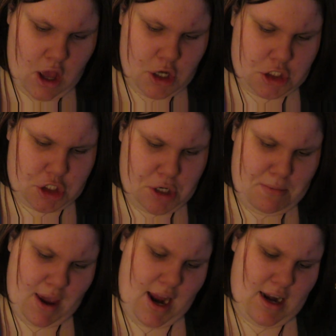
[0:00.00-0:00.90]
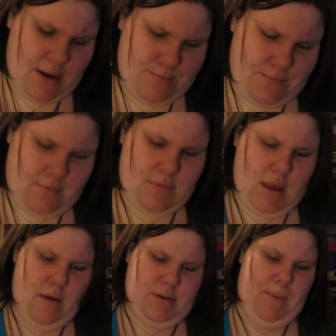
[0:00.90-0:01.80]
She made,
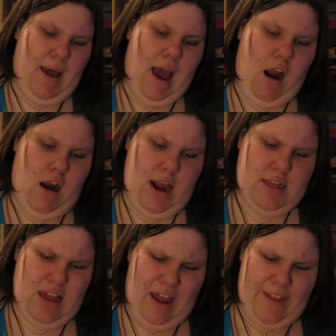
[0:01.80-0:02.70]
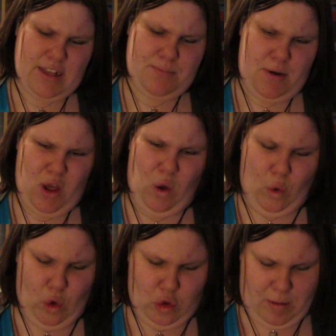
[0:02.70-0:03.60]
it was a pattern. I think it's pretty
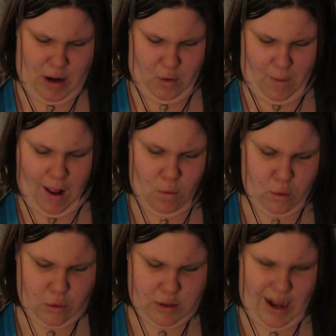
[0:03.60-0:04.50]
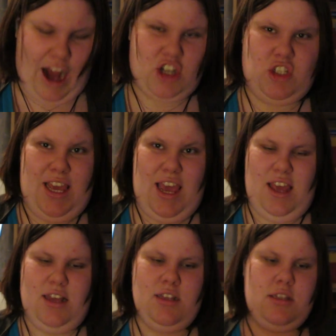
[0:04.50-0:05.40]
old, but I don't know how old it actually
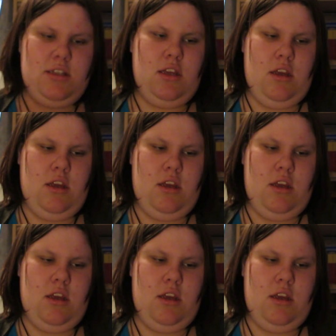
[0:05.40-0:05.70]
is.